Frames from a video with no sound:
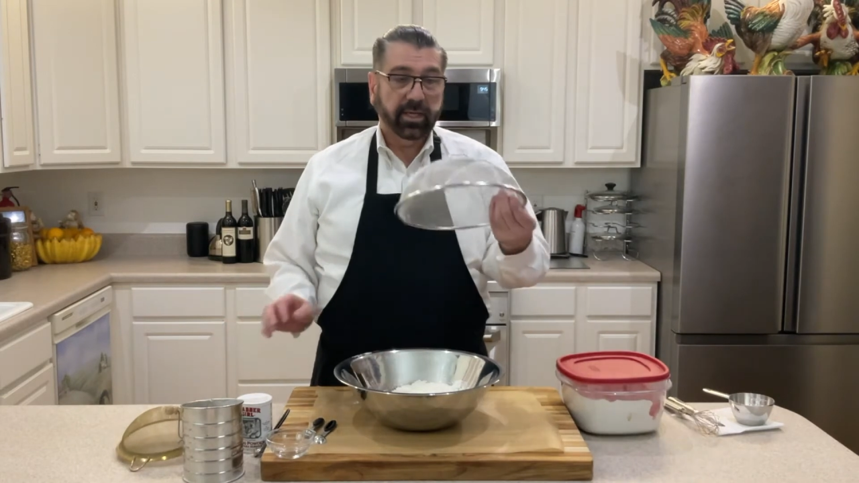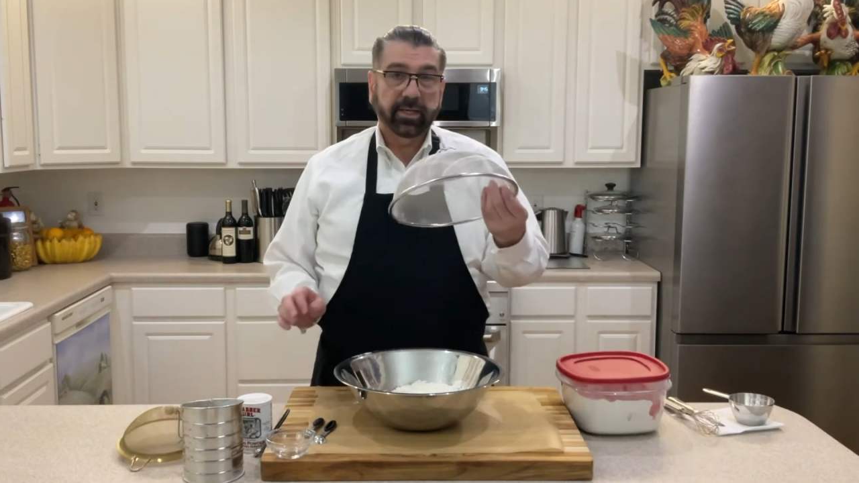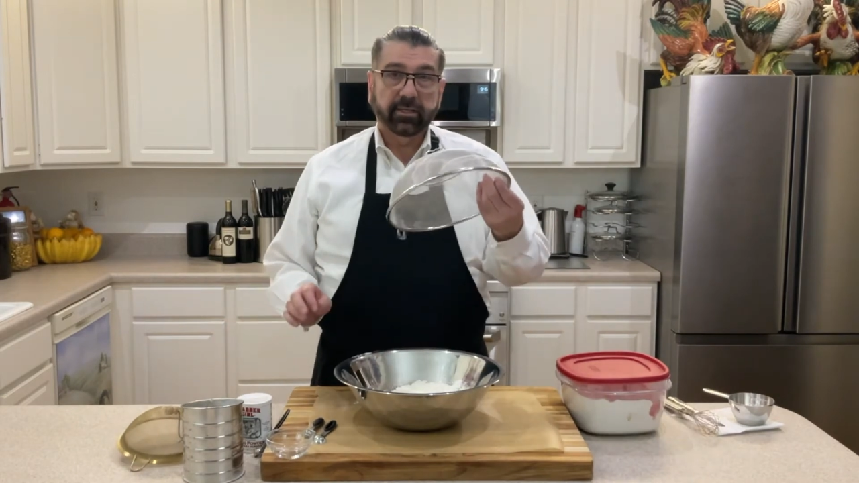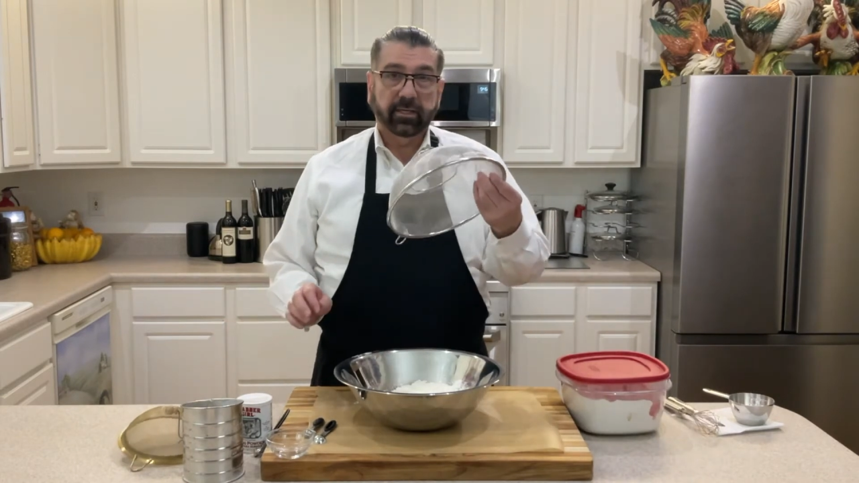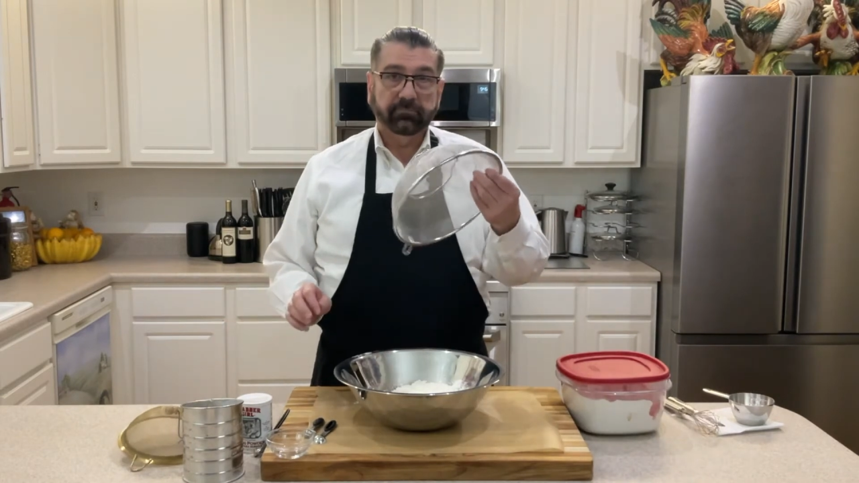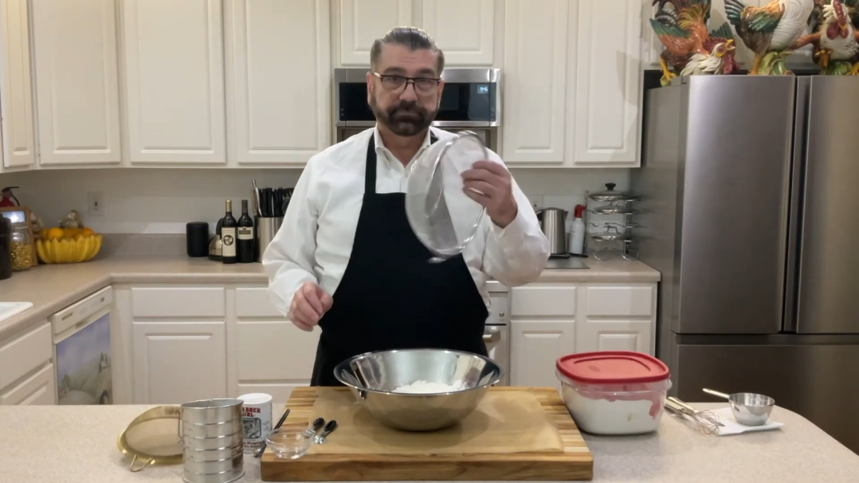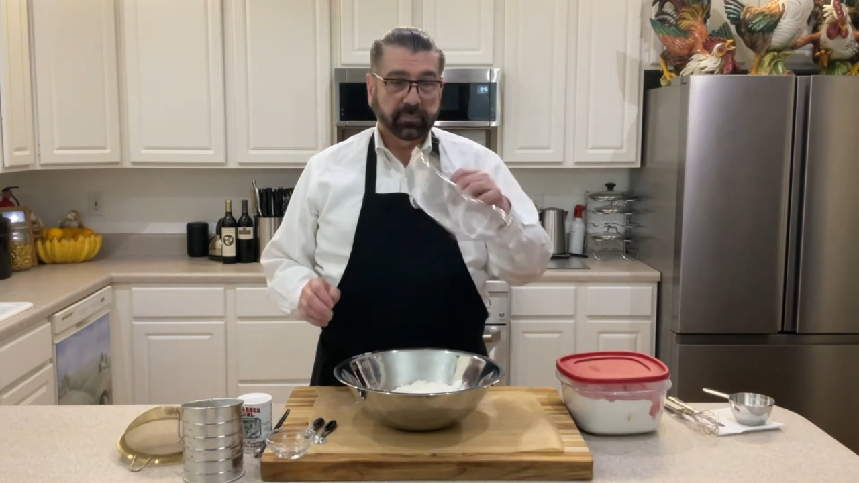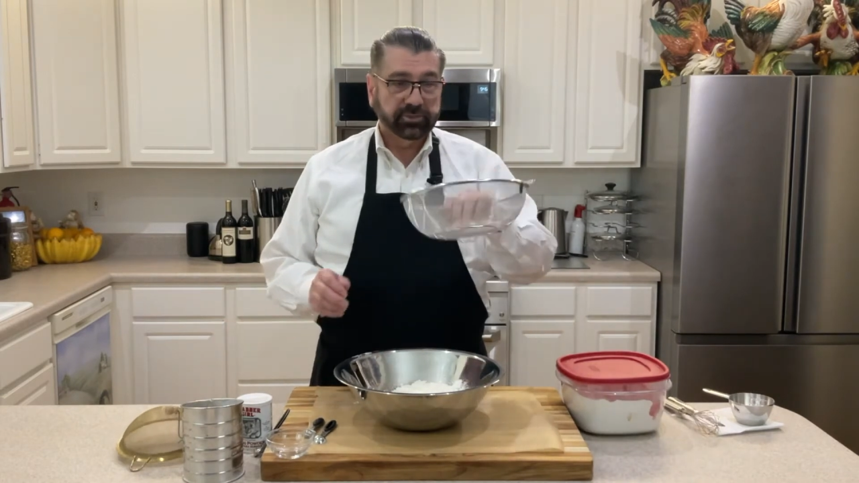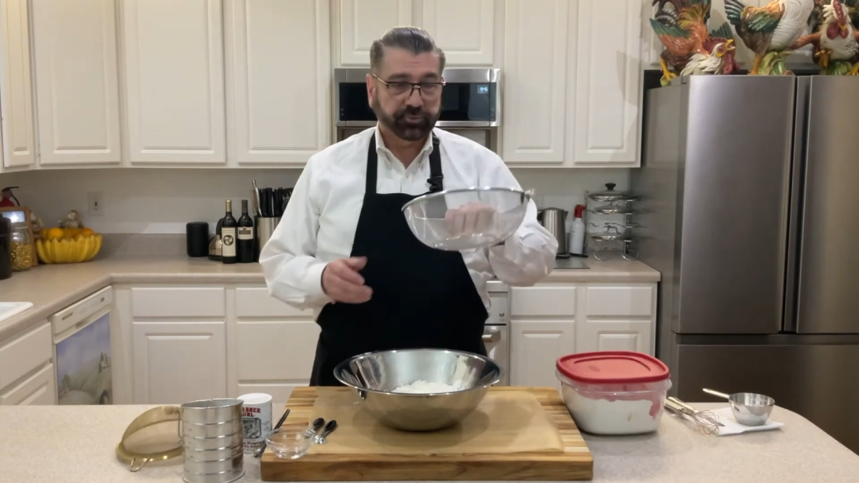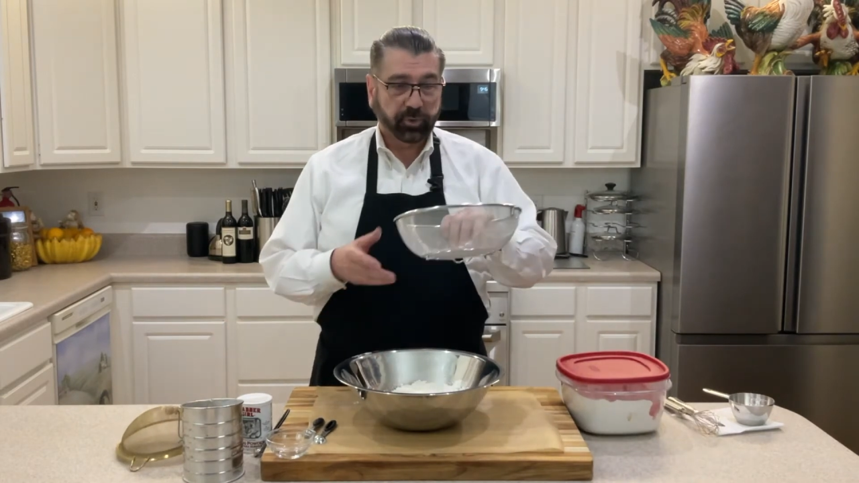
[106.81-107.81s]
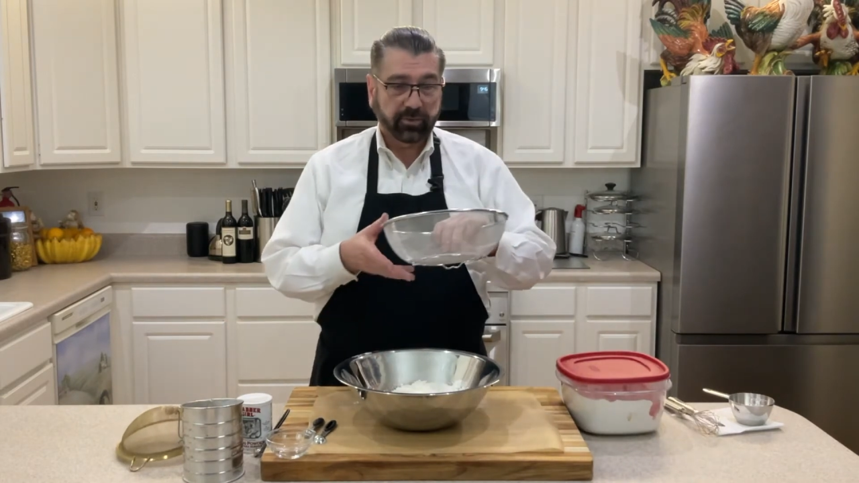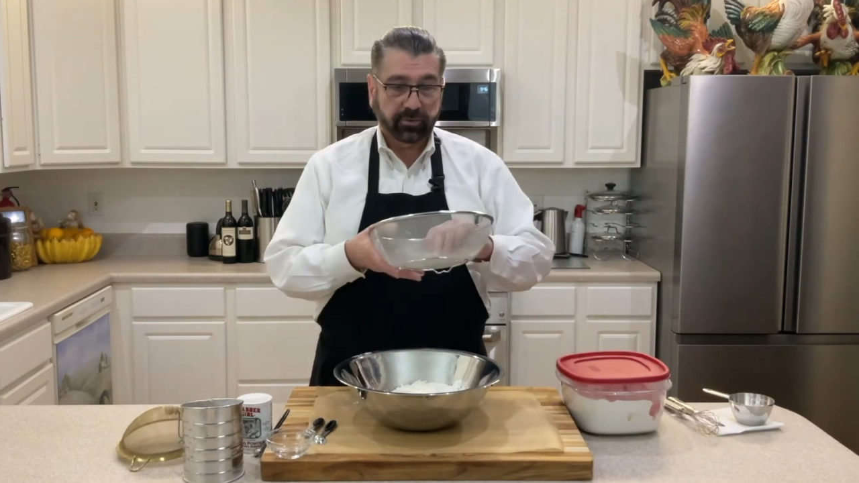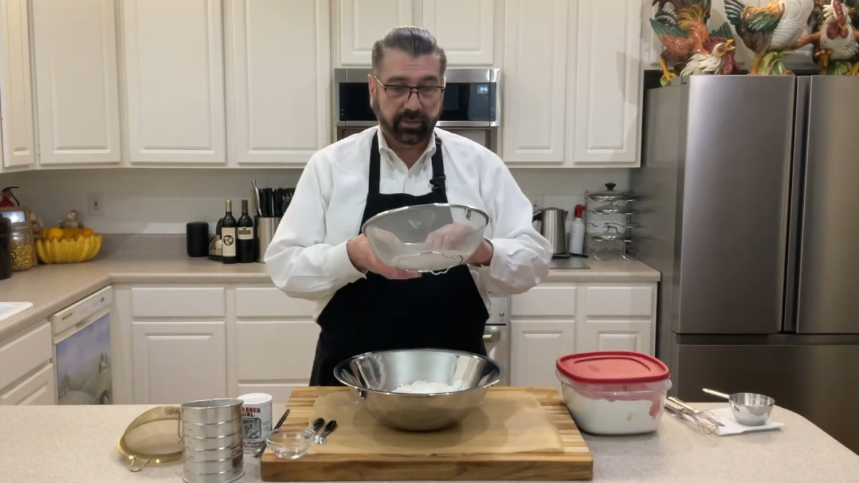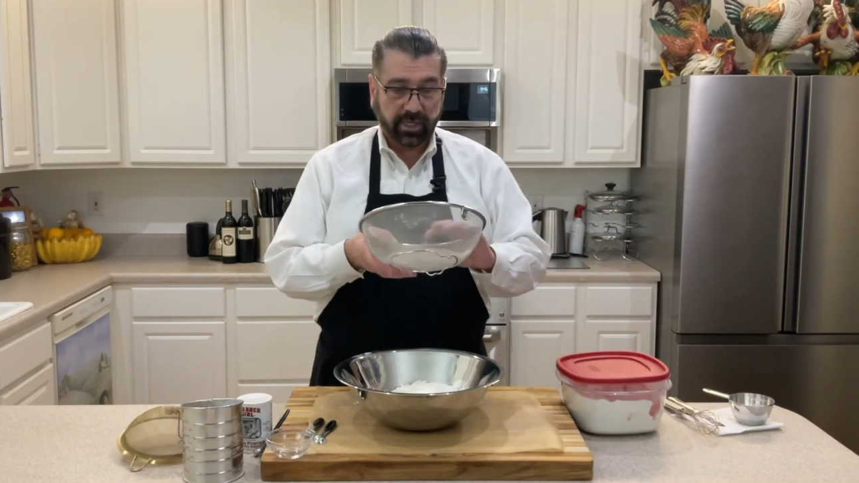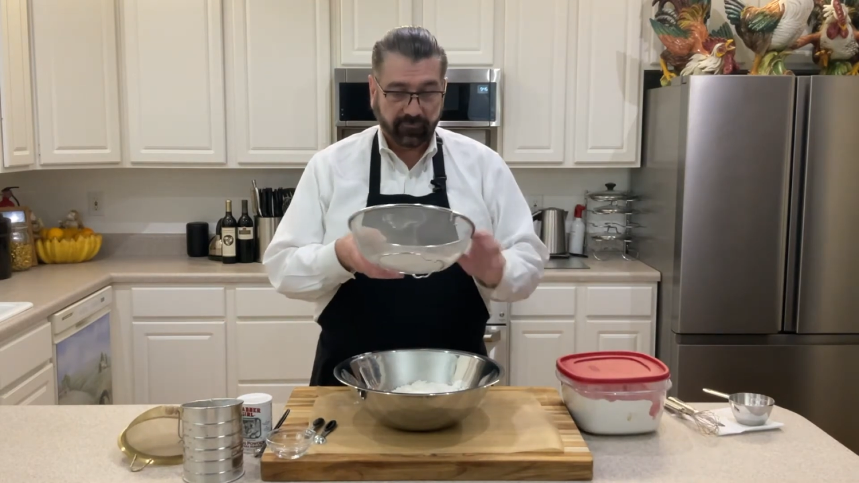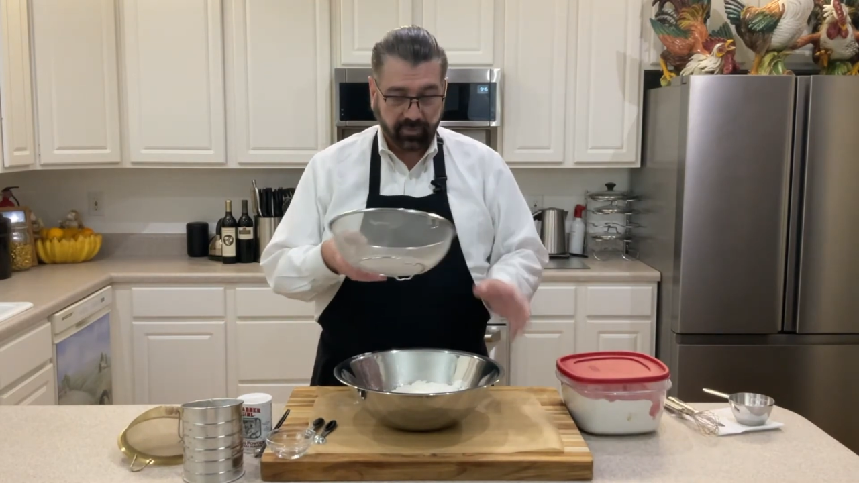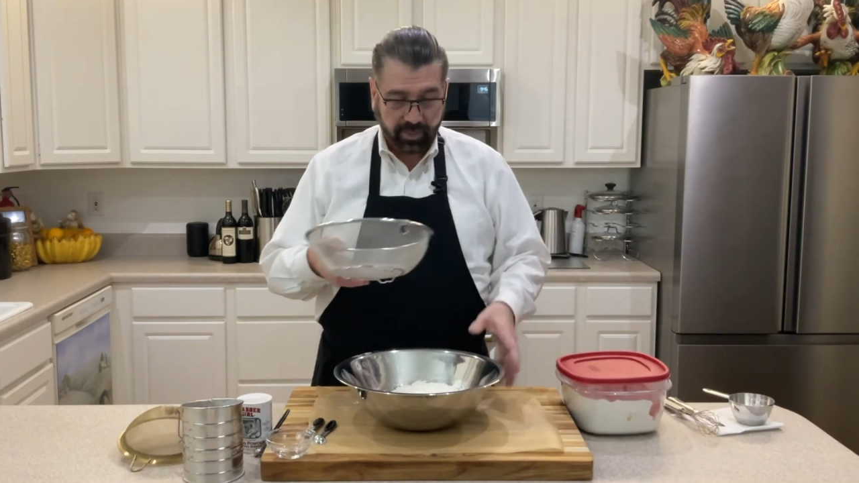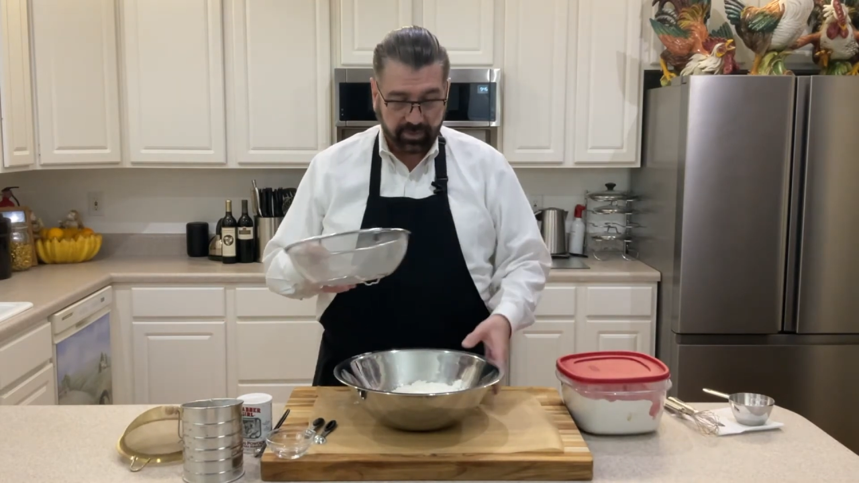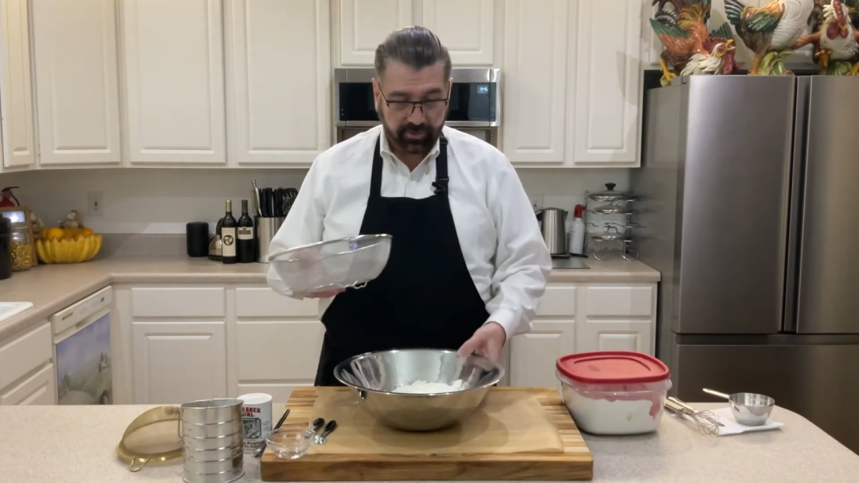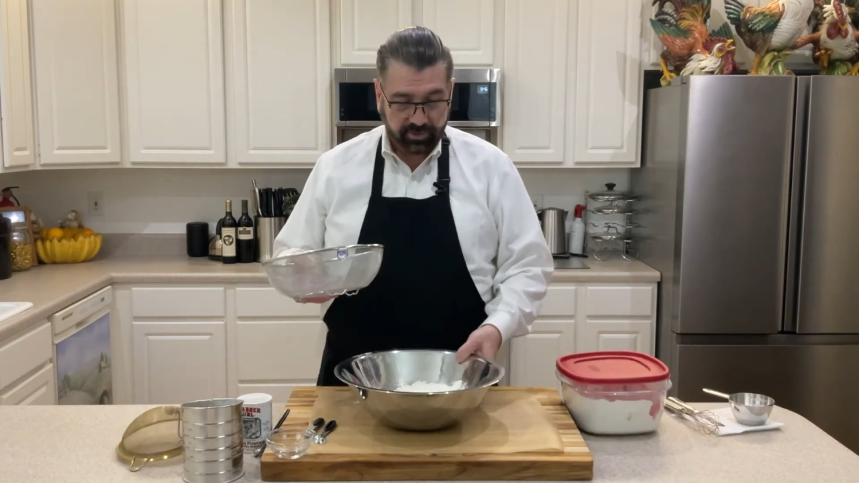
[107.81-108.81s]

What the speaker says: a strainer that I've got here.